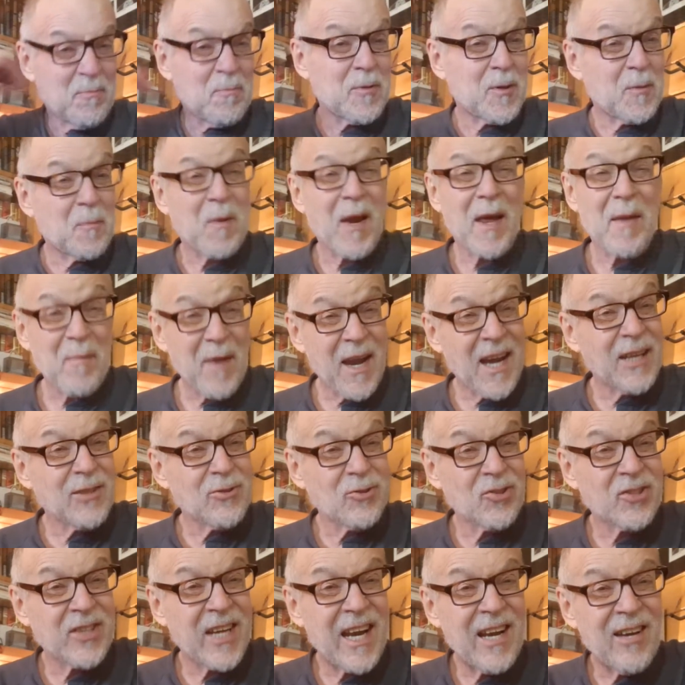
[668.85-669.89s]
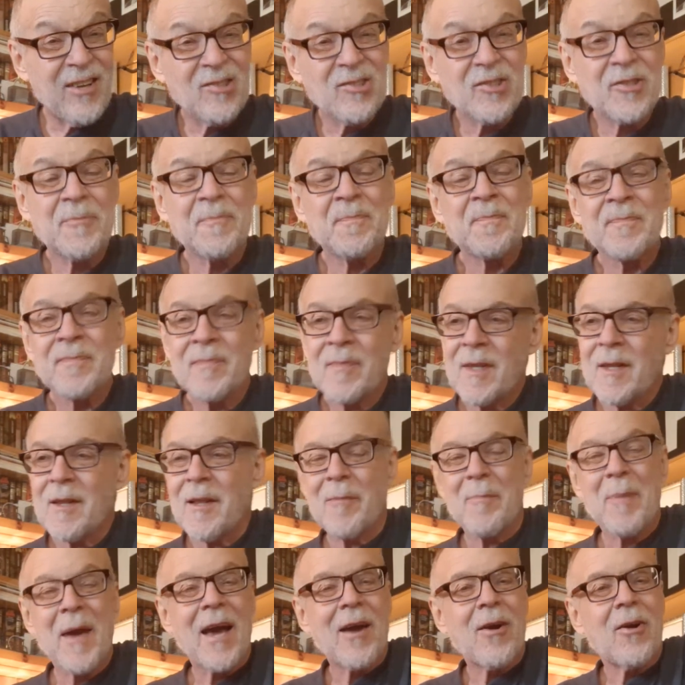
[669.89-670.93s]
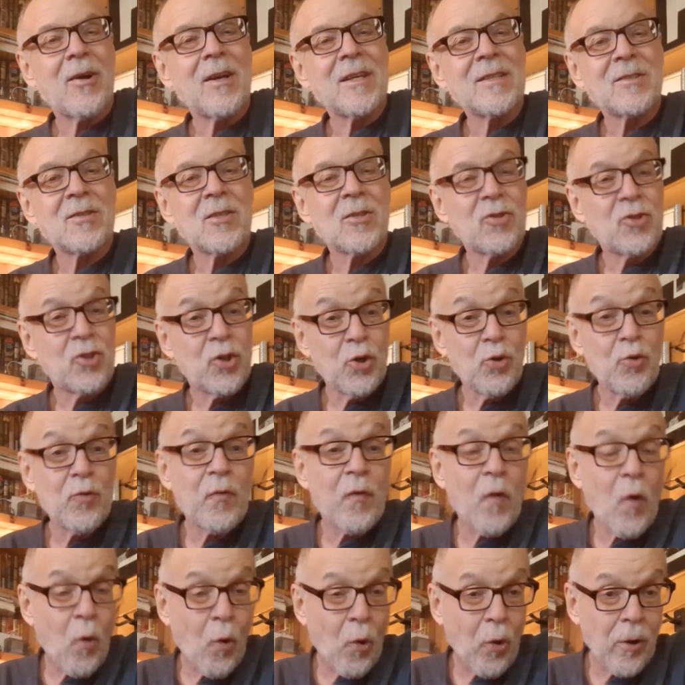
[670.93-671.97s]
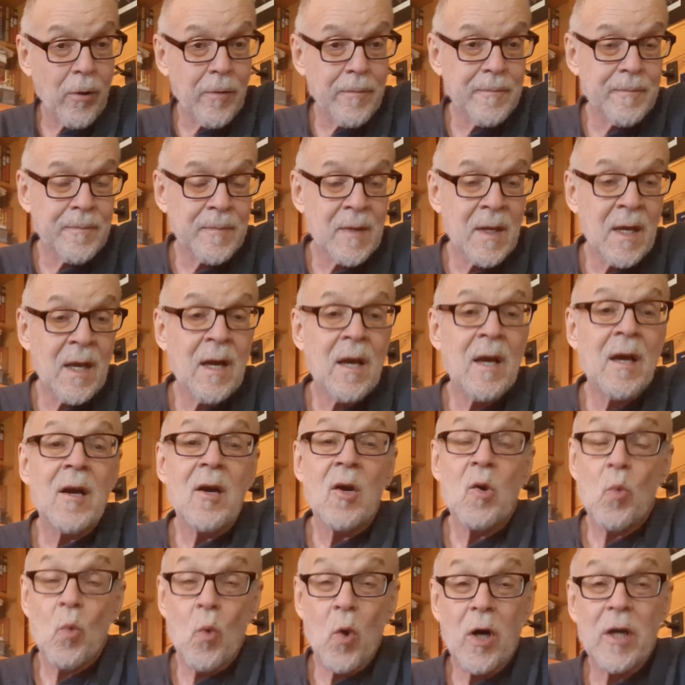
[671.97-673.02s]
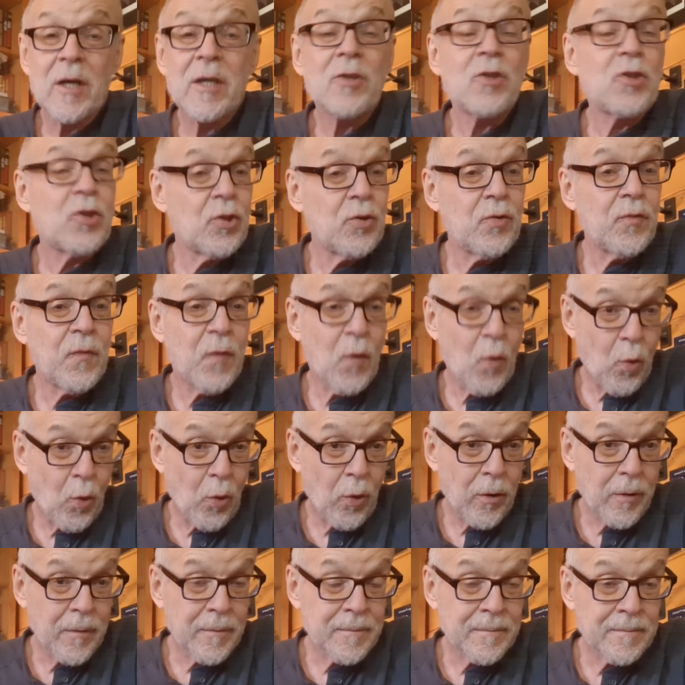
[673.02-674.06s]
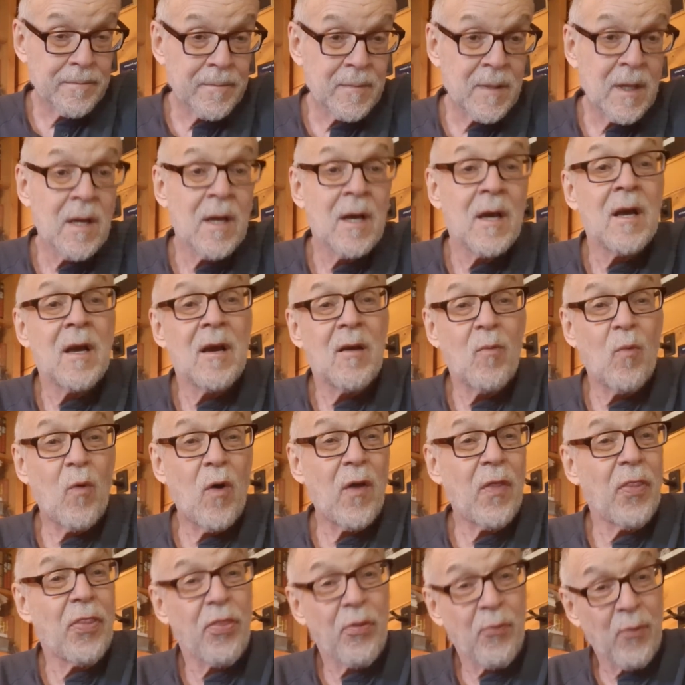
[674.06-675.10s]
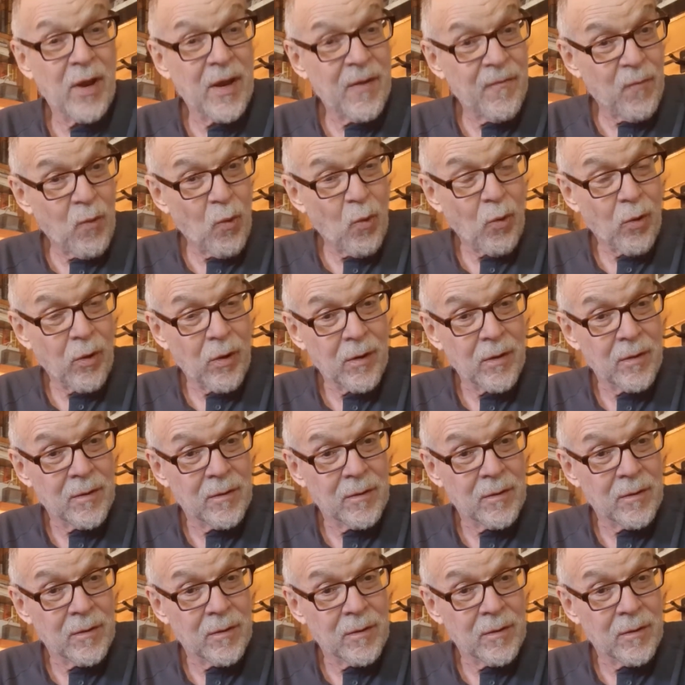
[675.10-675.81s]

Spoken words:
To play major scales, the pattern is 2-4, 1-2-4, 1-3-4,